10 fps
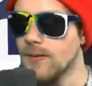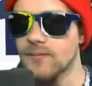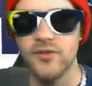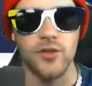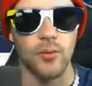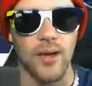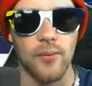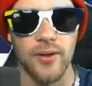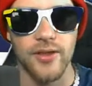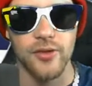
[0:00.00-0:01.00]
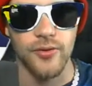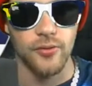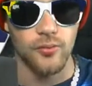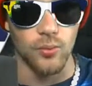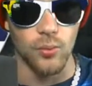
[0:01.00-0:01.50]
So I want to show
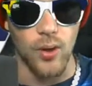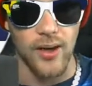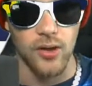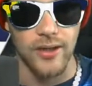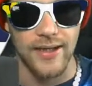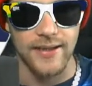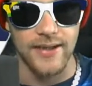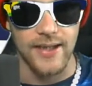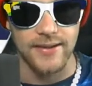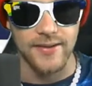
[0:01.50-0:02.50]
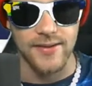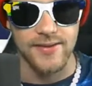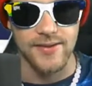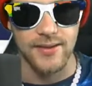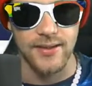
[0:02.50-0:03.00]
you where I got
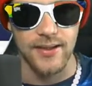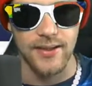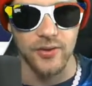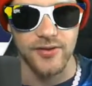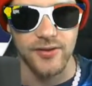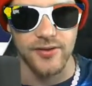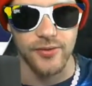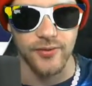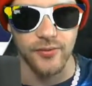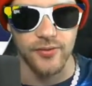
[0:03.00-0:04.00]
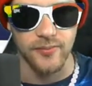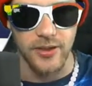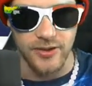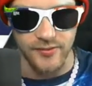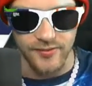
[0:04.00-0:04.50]
this, and then I was going to show you some
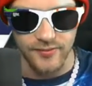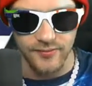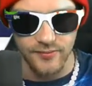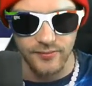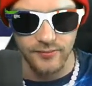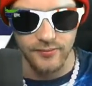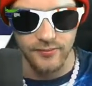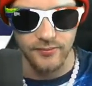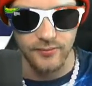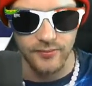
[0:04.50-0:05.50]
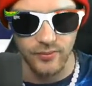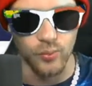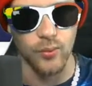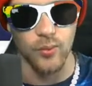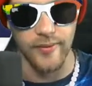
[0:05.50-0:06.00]
pictures
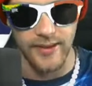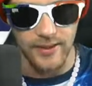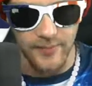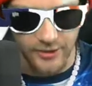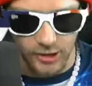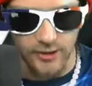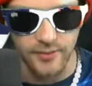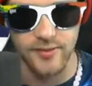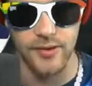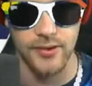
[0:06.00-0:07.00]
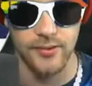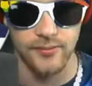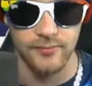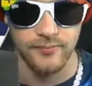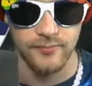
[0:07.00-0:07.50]
where I got my dog. Sorry,
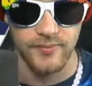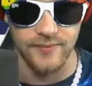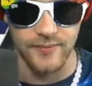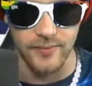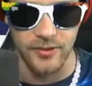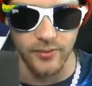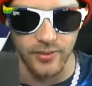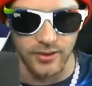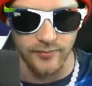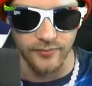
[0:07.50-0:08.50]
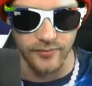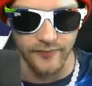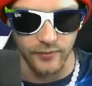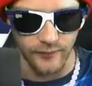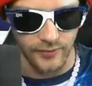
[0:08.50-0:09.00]
I've been doing a couple of
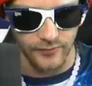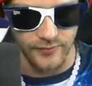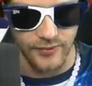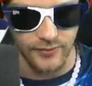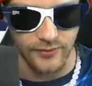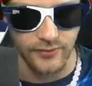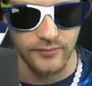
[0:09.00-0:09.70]
review videos lately.